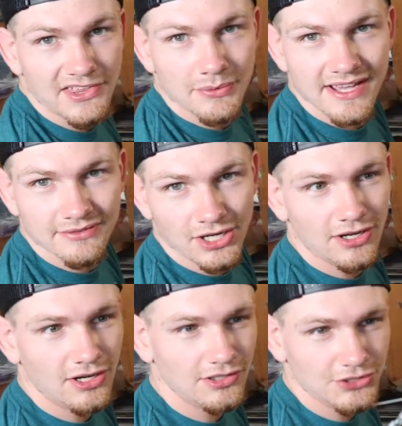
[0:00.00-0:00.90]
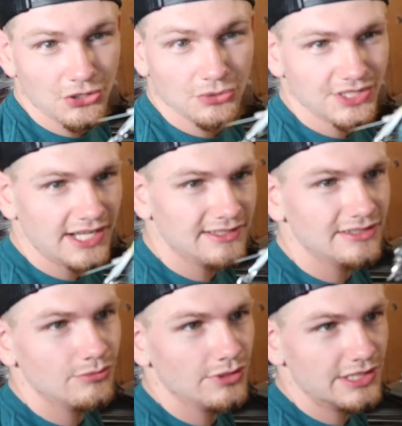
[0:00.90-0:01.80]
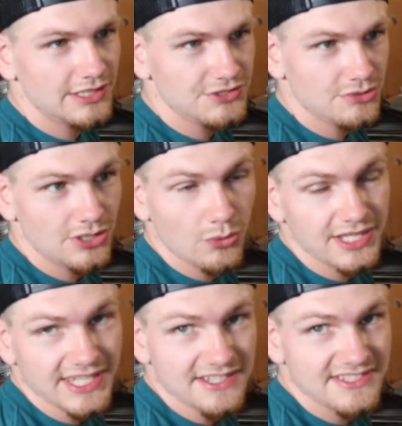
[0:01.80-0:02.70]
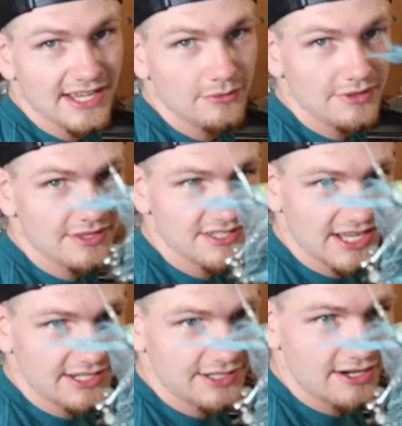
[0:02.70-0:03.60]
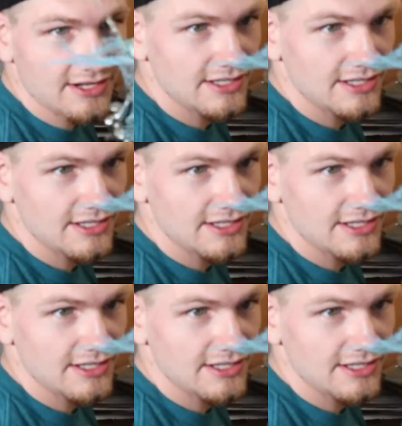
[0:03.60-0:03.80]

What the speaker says: we have it all the gold on, we're gonna do a quick heat set with this on here.